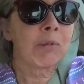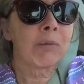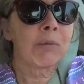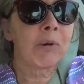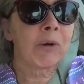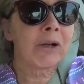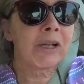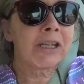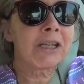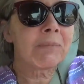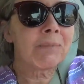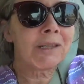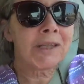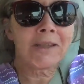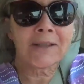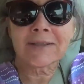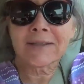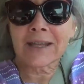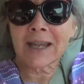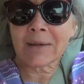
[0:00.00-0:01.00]
purporting to be
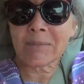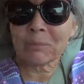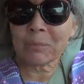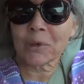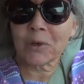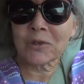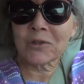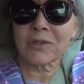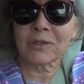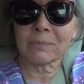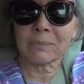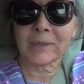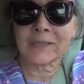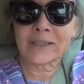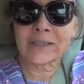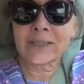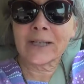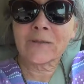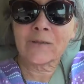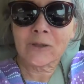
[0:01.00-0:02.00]
the same person,
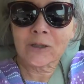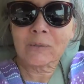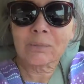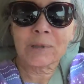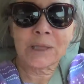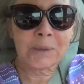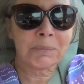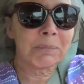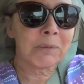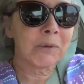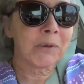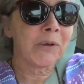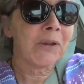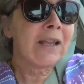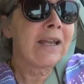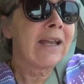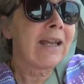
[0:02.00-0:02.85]
but different people,